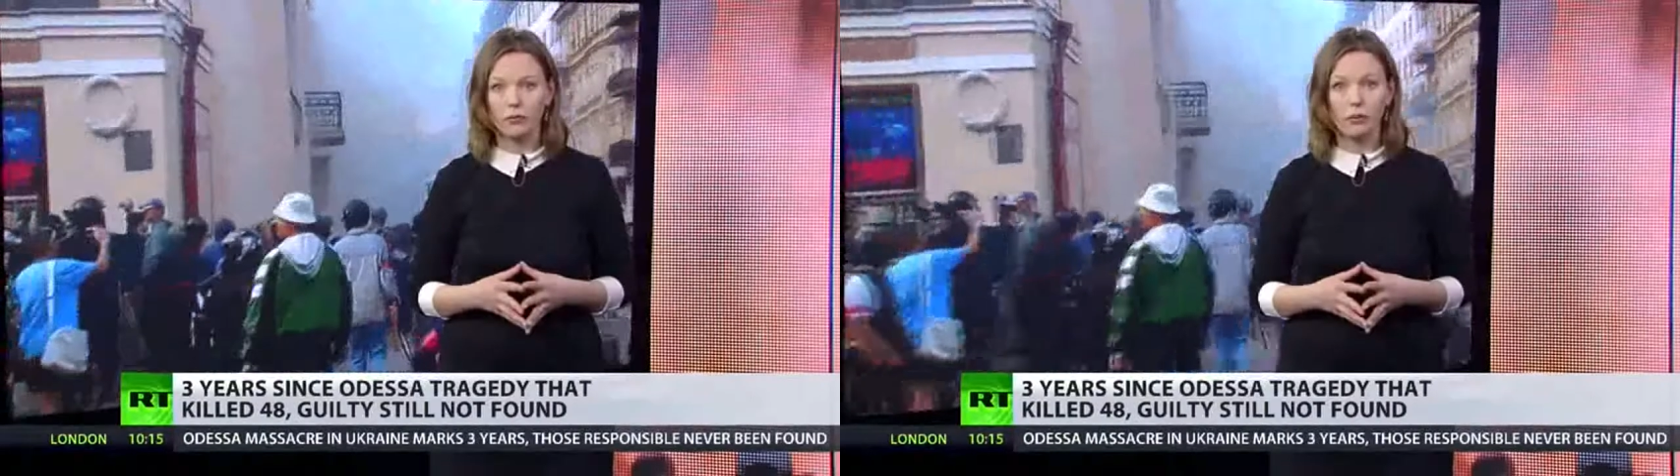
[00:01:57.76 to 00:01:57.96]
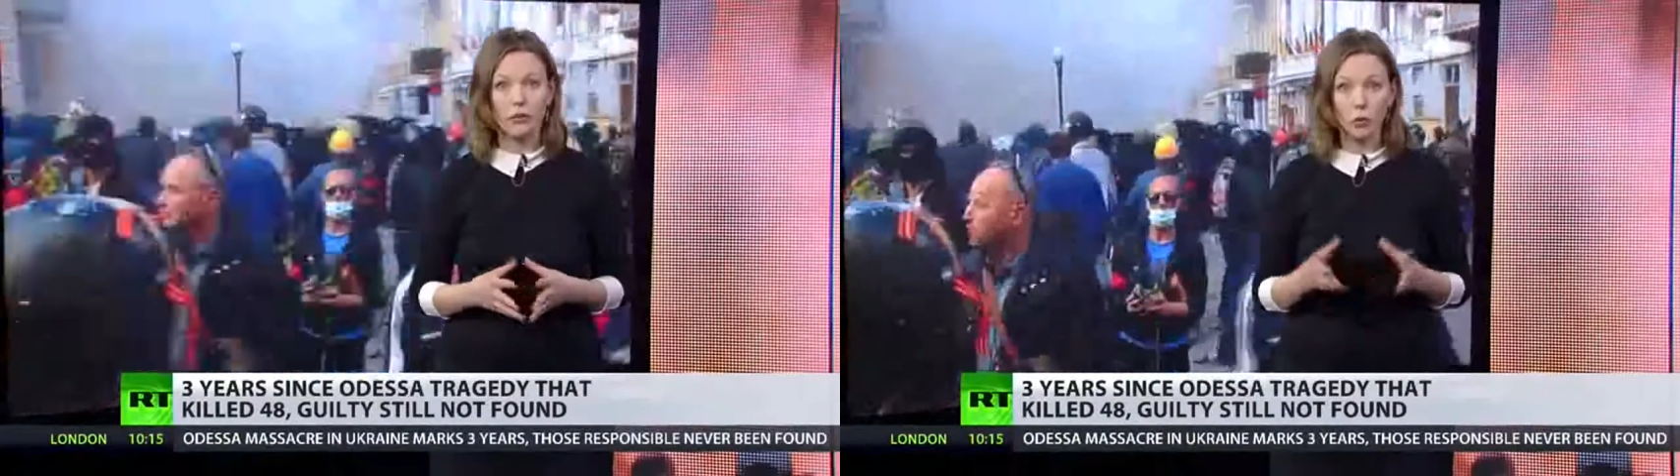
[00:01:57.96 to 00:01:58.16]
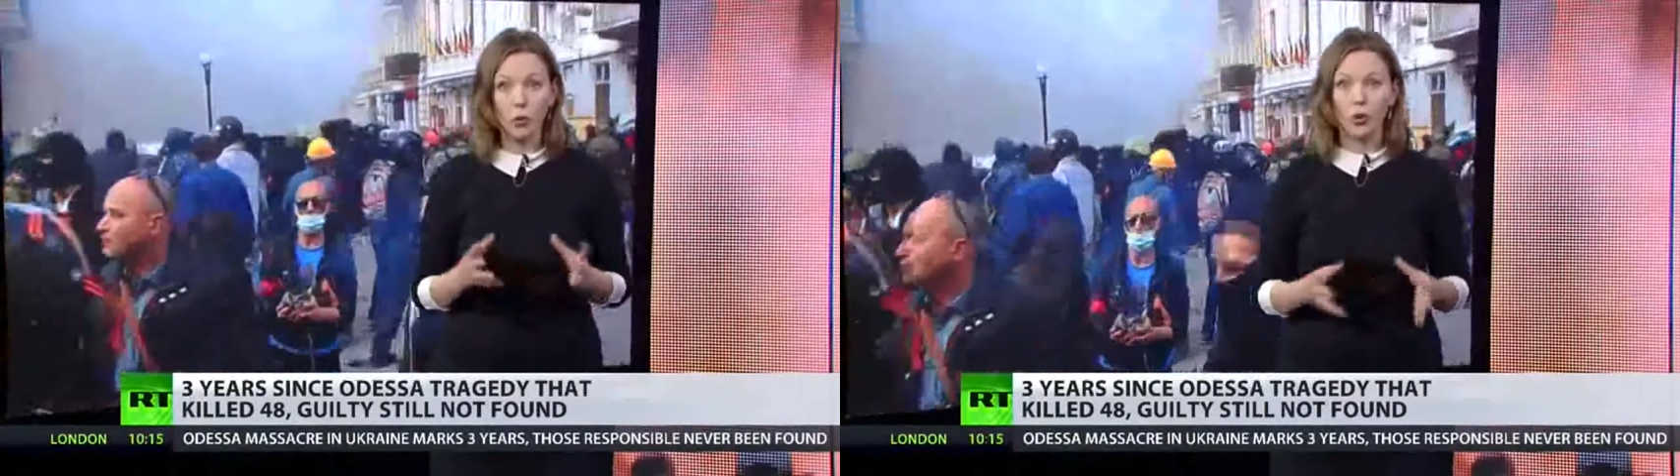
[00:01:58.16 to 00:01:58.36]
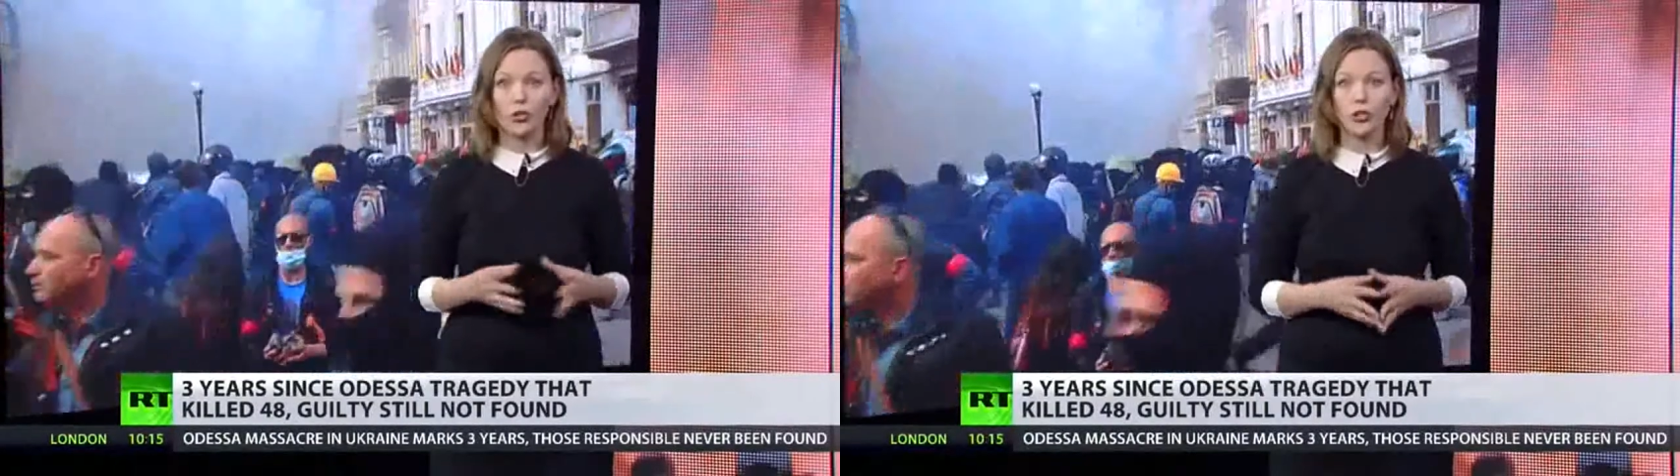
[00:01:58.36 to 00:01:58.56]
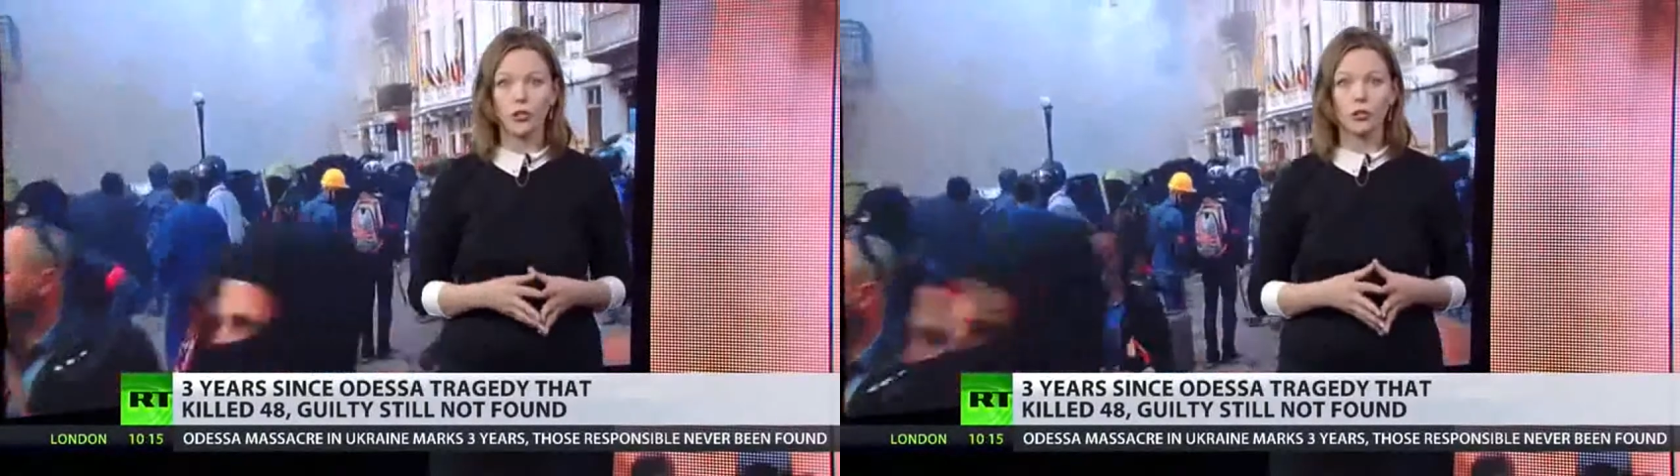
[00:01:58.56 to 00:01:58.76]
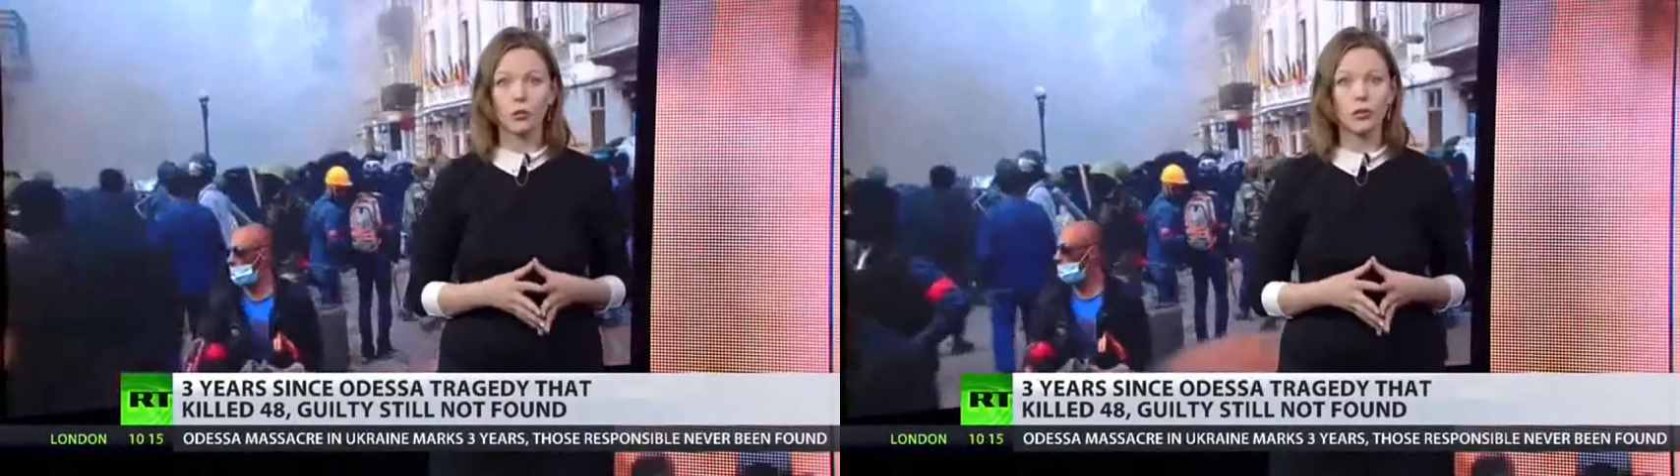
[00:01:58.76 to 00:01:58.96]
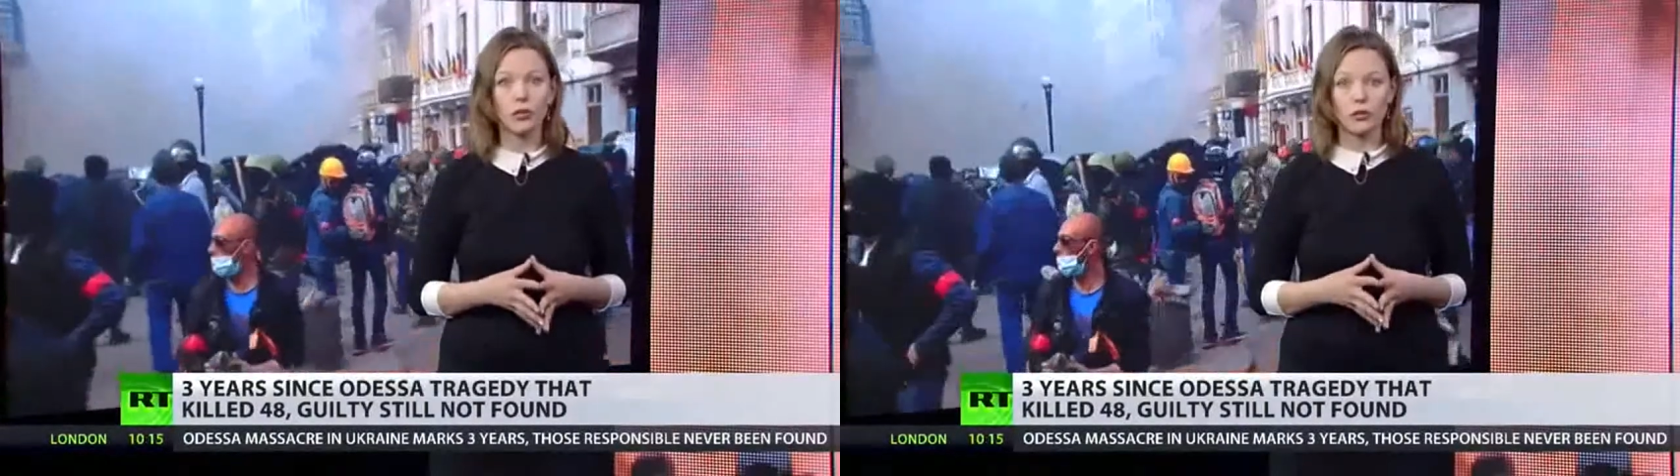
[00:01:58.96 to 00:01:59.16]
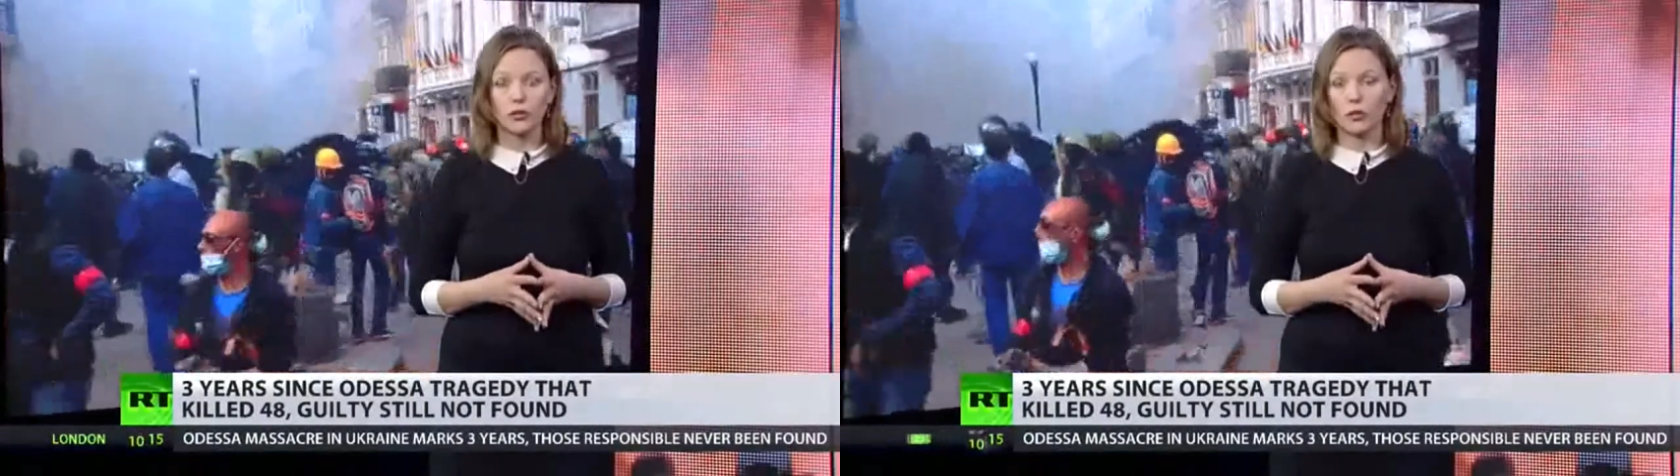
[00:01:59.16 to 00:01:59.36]
But the worst was
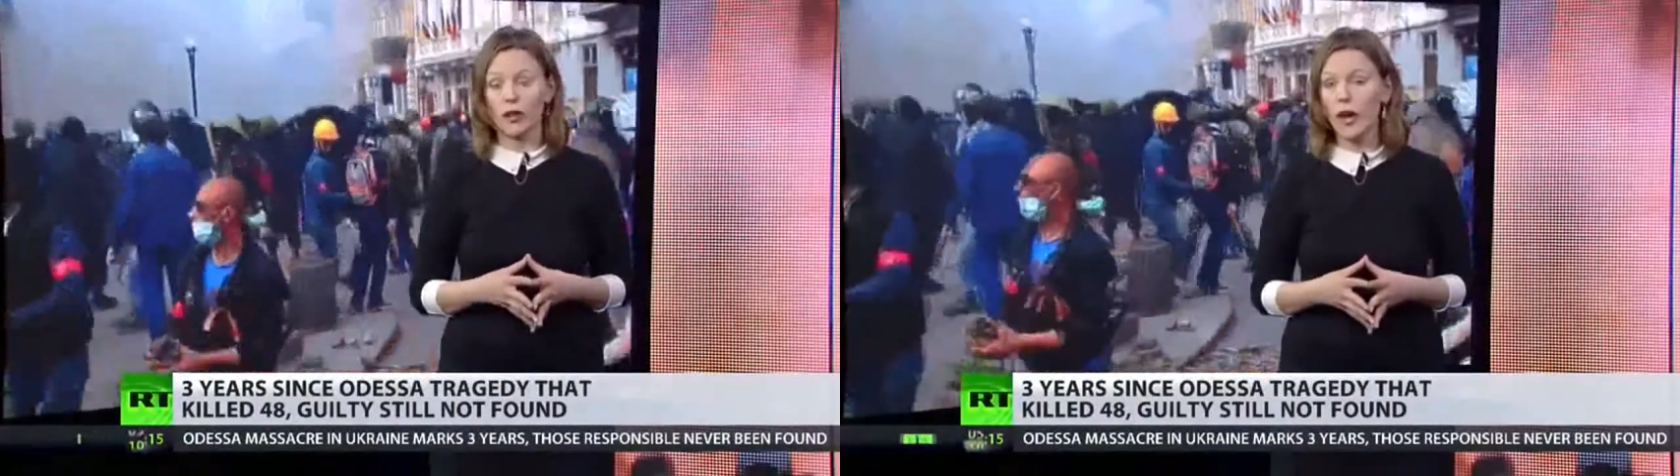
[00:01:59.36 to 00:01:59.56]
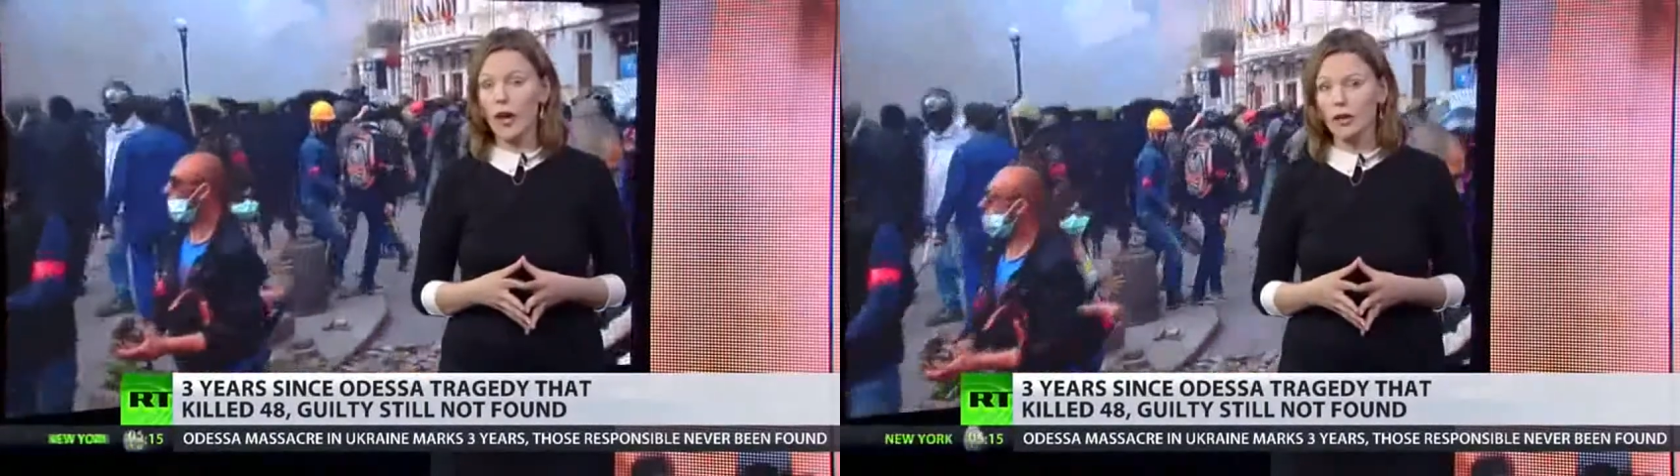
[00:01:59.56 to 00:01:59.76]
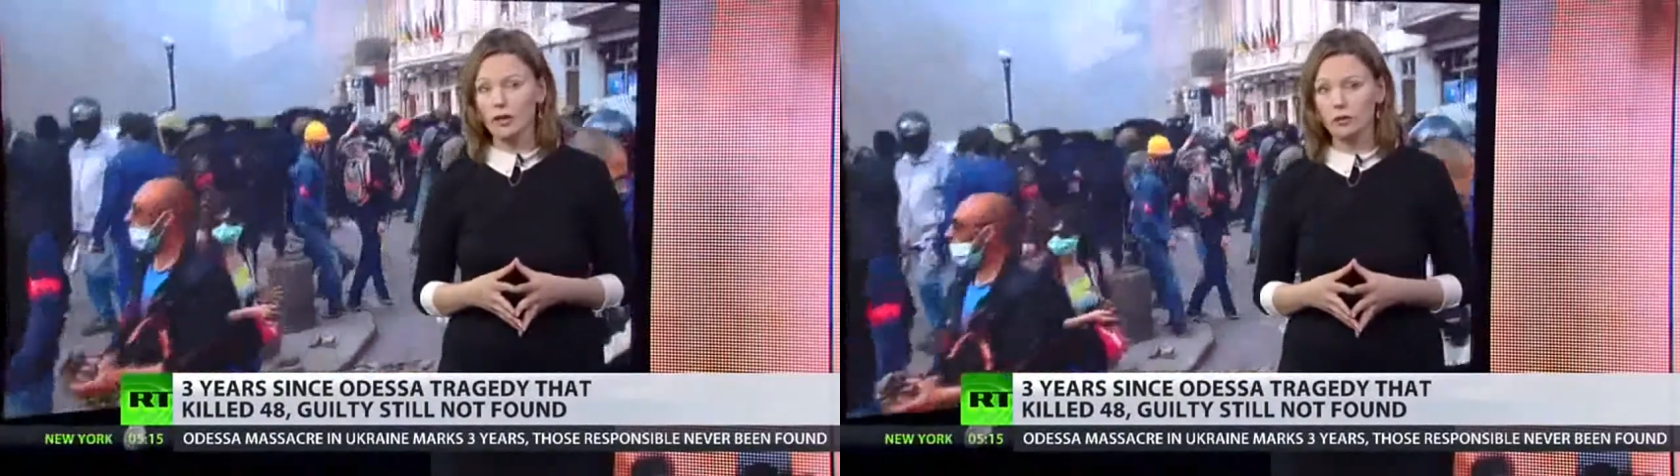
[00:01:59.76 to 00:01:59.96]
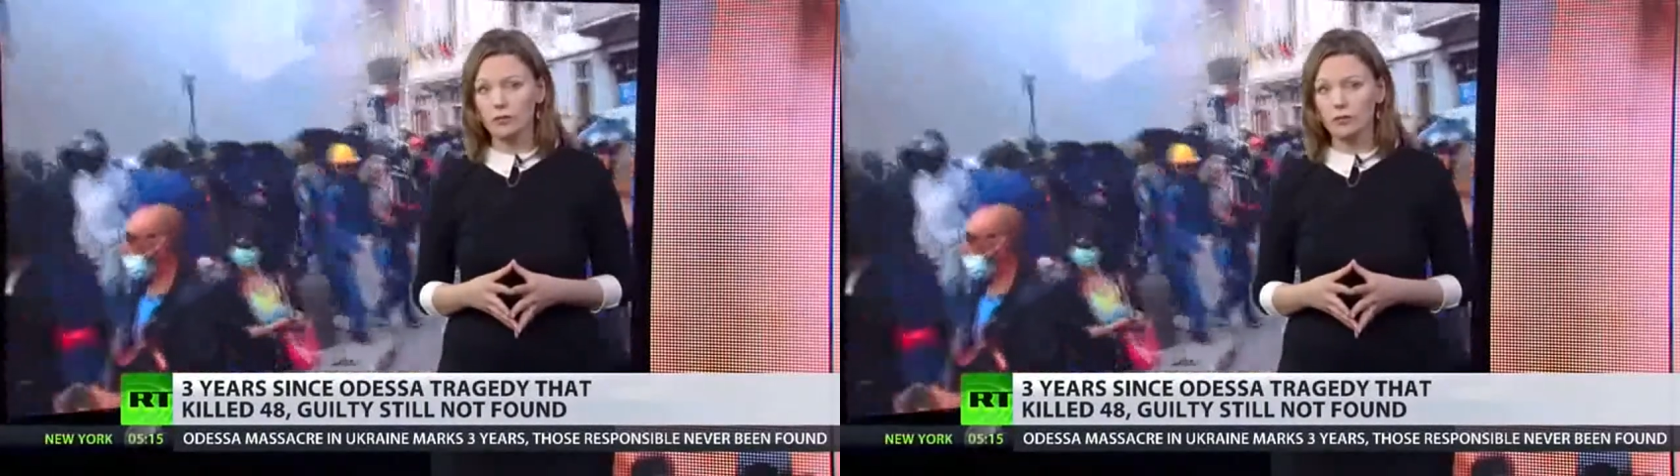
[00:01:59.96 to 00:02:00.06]
still ahead.